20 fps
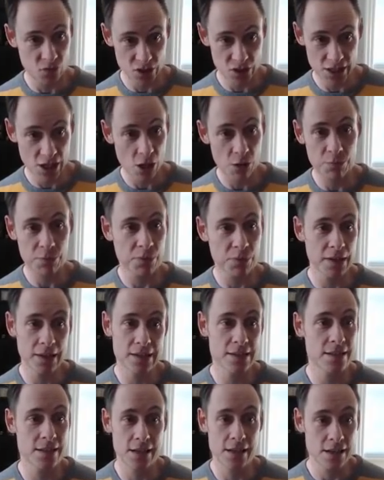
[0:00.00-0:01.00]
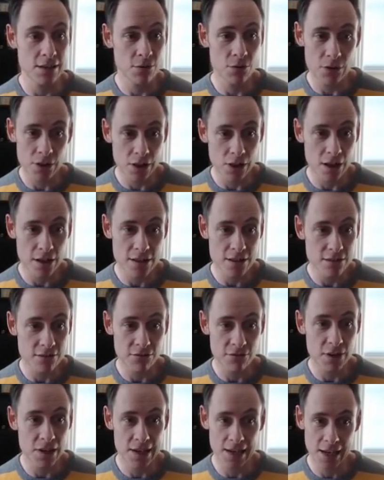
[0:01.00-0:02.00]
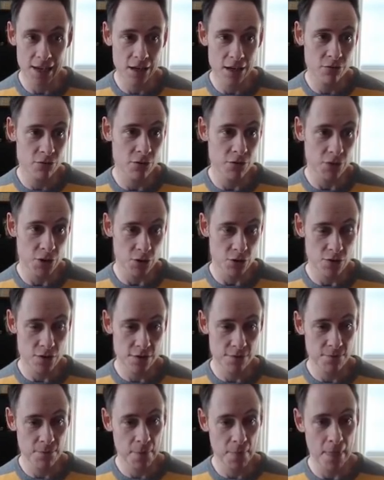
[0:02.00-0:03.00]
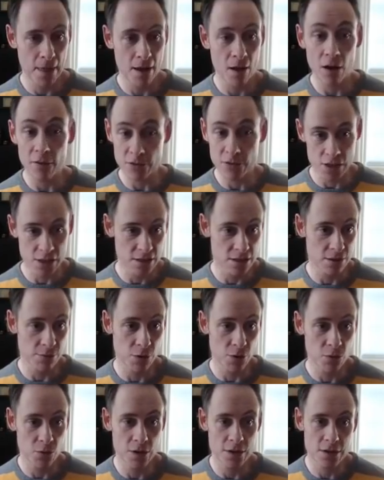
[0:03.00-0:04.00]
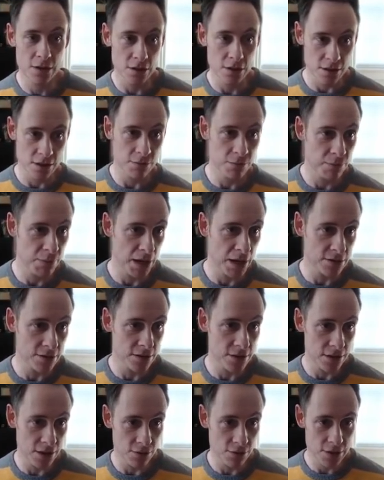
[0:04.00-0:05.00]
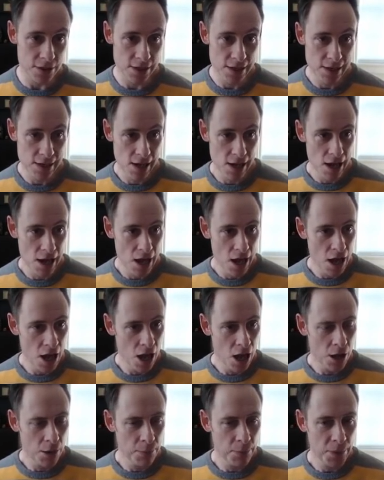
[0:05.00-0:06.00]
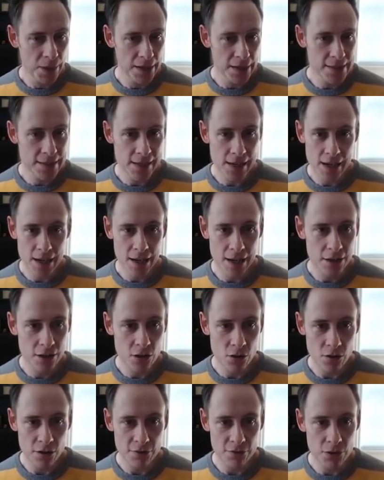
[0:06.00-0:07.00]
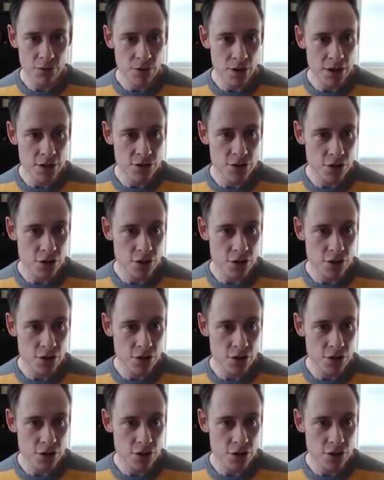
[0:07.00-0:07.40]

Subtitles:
Yelp listing with lots of negative reviews. Obviously some good ones because it bounces out. But, you know, if you run a